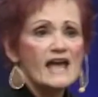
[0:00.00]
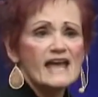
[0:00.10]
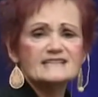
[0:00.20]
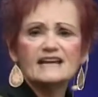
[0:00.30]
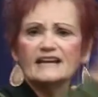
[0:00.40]

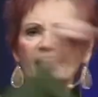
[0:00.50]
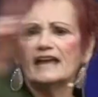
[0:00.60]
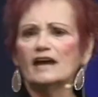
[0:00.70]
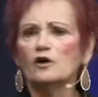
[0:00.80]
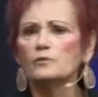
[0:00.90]
He's going to
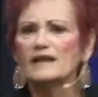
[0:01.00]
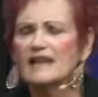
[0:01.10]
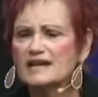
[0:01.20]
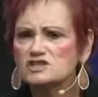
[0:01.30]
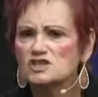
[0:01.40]
heal
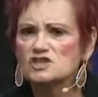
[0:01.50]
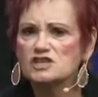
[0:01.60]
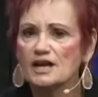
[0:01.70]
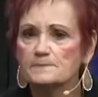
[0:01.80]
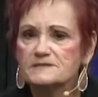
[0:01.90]

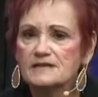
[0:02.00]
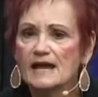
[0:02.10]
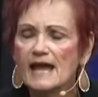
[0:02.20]
relationships.